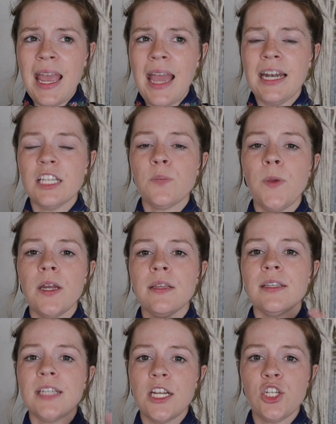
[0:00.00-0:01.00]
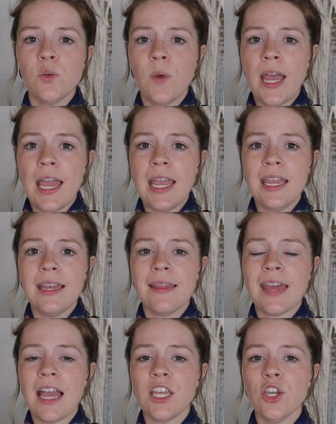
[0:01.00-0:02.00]
and it's put in such a way
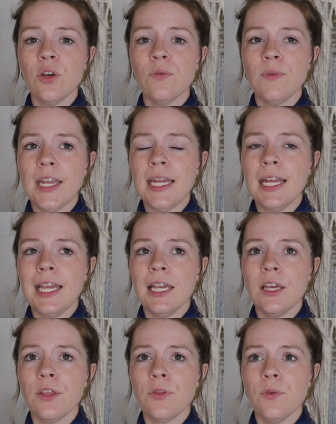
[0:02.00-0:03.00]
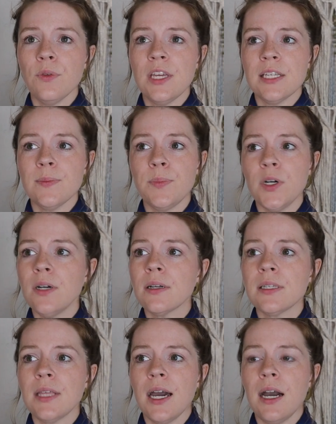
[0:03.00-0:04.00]
that you're reading through these
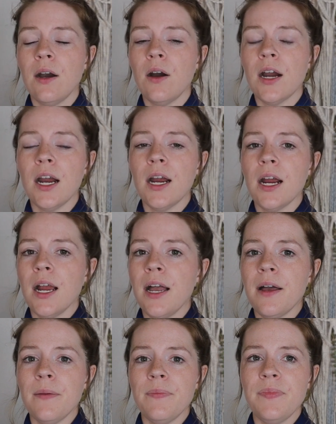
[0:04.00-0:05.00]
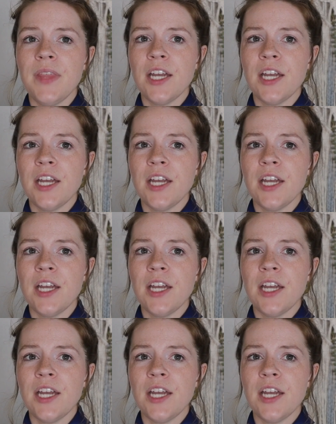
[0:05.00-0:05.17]
books that are um,